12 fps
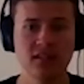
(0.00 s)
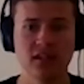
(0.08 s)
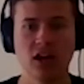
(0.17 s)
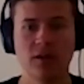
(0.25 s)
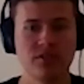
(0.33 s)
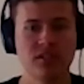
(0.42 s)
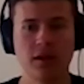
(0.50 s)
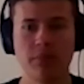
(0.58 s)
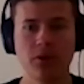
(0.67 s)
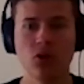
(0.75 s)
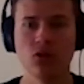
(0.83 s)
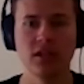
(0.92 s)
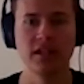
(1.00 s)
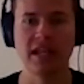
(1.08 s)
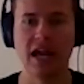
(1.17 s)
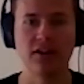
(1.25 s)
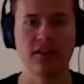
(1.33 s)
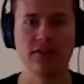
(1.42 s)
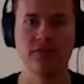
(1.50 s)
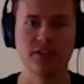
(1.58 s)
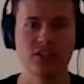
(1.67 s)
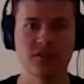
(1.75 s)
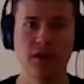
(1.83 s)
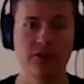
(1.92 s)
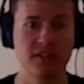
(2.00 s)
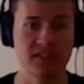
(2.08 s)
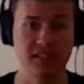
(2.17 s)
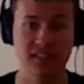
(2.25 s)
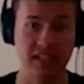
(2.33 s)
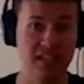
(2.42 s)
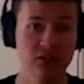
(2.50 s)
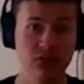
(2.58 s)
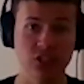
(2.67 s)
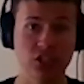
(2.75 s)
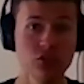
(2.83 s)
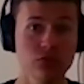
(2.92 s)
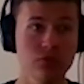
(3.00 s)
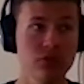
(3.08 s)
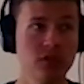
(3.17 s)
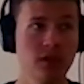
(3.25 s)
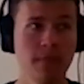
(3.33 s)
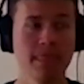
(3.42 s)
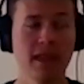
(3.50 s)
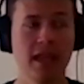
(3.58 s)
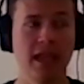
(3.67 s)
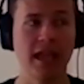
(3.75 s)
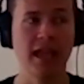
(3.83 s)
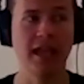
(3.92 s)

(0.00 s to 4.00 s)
I'm just going to pull it out of the fish's mouth because this eel is huge. Right.